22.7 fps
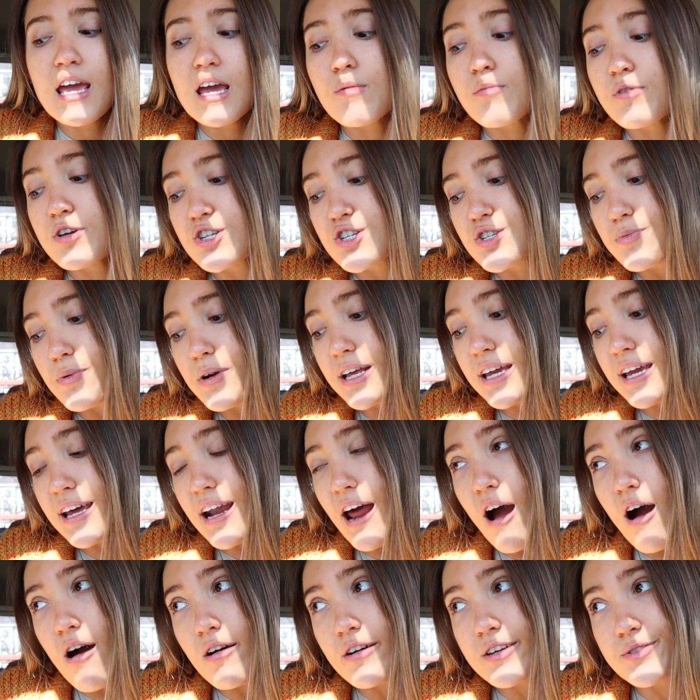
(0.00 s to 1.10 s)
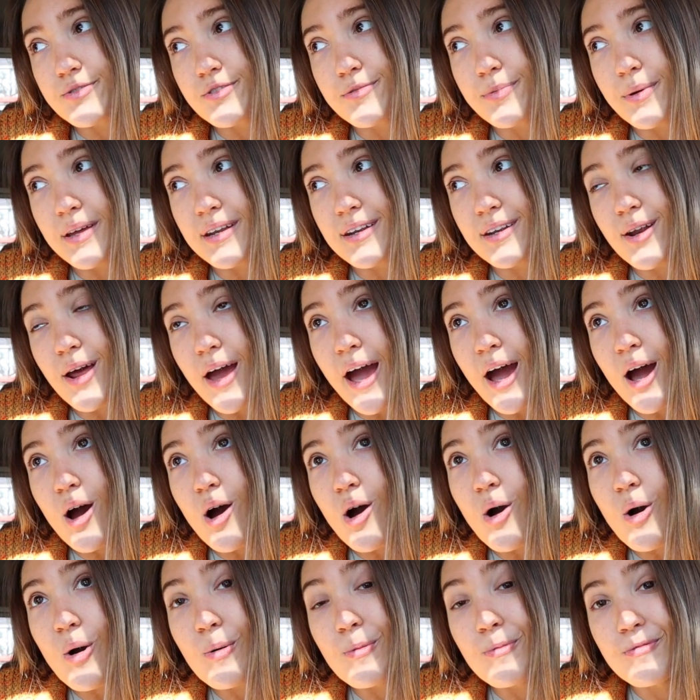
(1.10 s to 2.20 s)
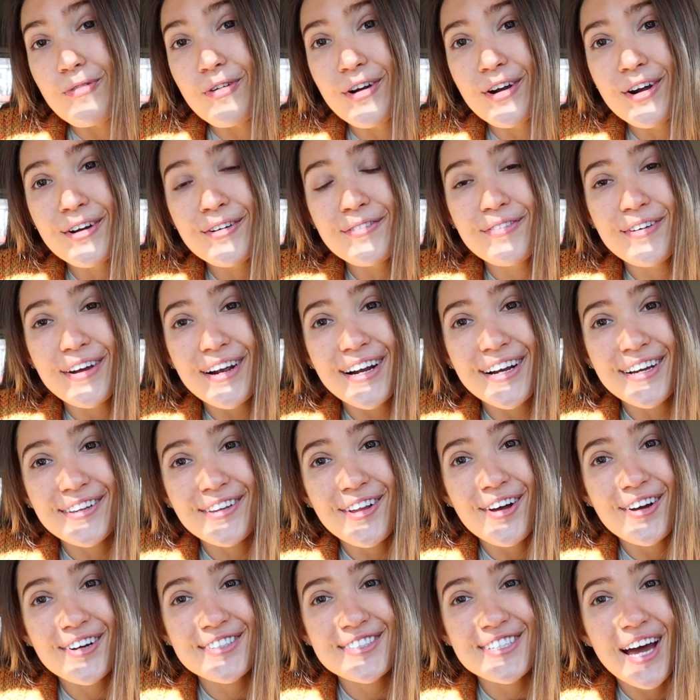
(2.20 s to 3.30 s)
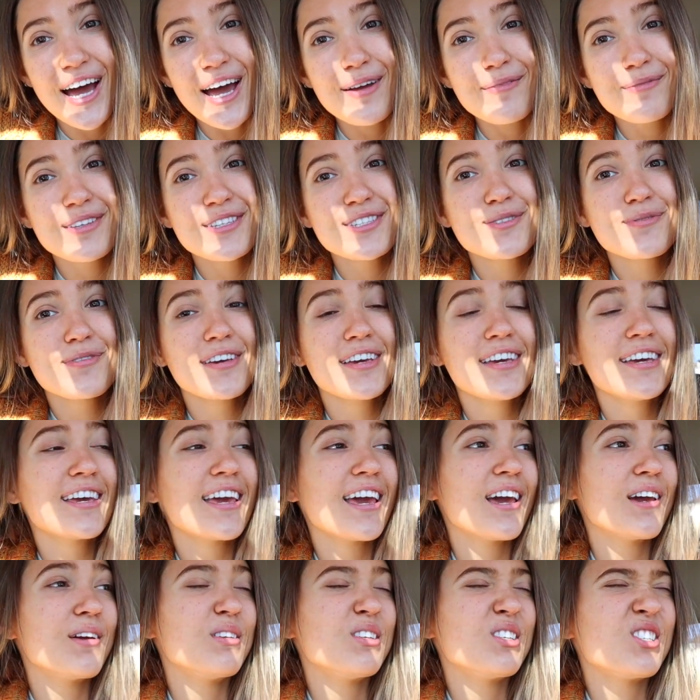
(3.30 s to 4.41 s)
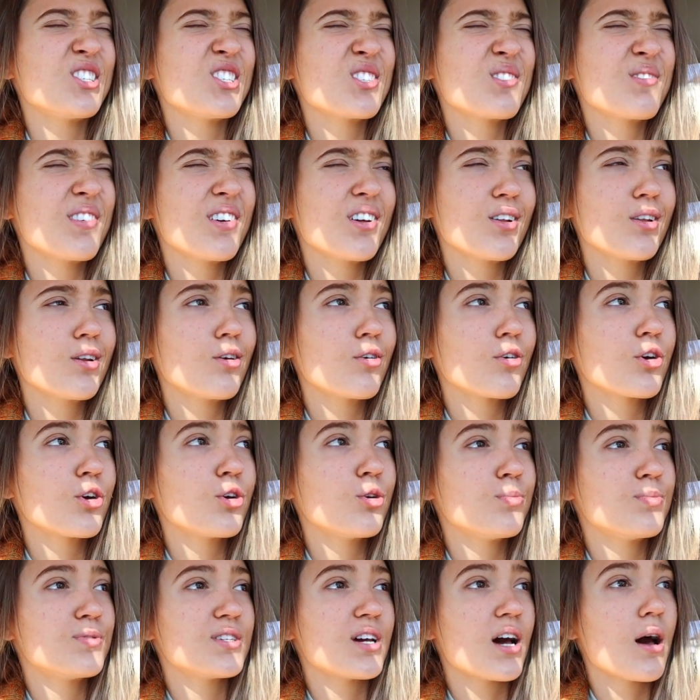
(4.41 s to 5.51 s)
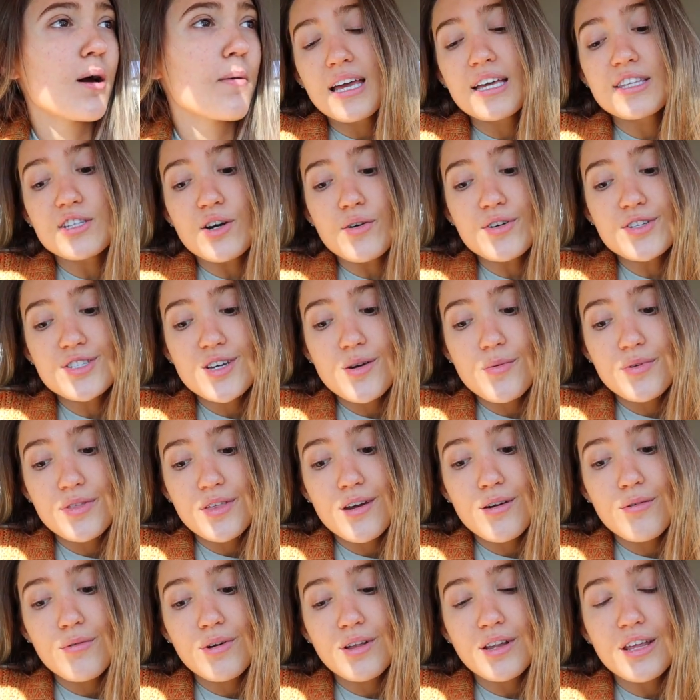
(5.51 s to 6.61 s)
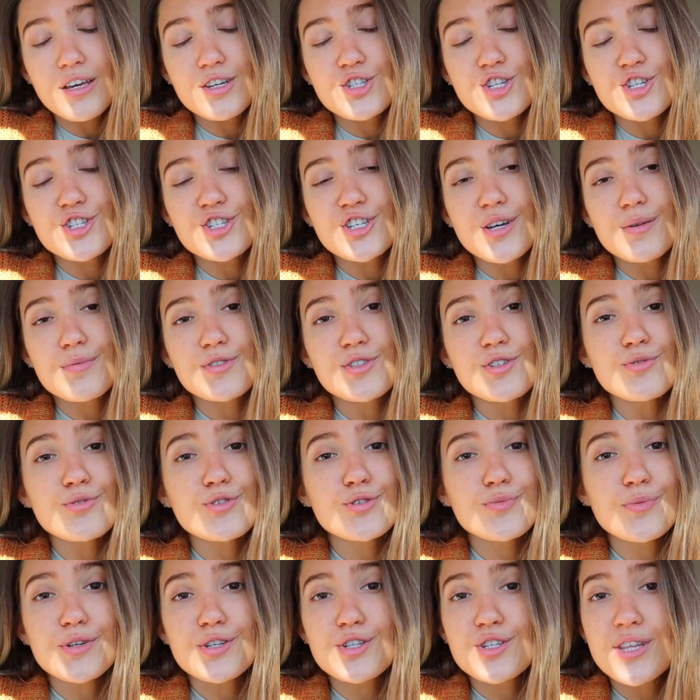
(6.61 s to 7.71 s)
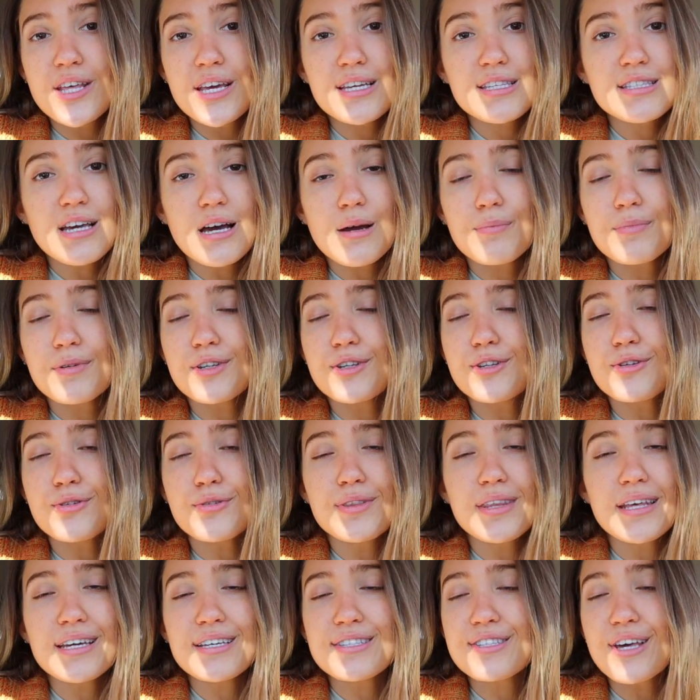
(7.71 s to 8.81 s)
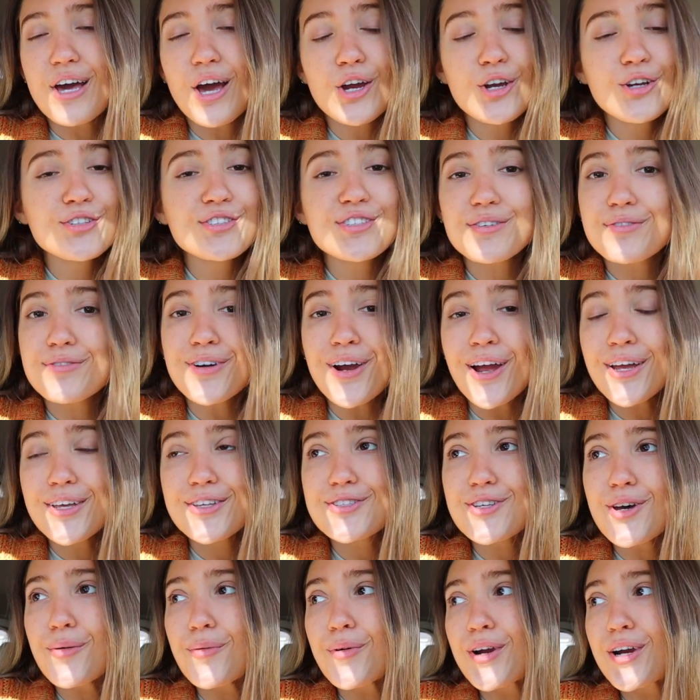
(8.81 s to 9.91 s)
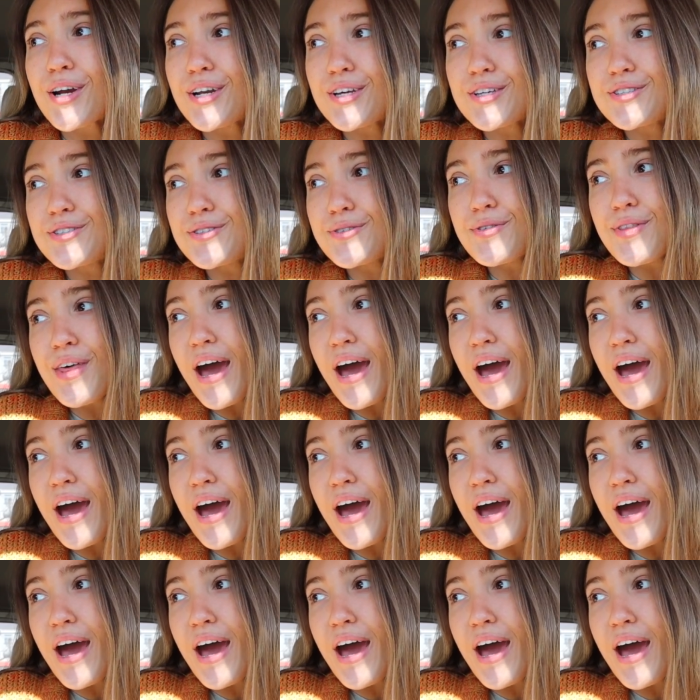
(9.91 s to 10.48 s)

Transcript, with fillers: And we just want to get out because we've been at home for a very long time this week and just feel a little cooped up. It's always good within a relationship to switch things up and do things that are different, so we're gonna do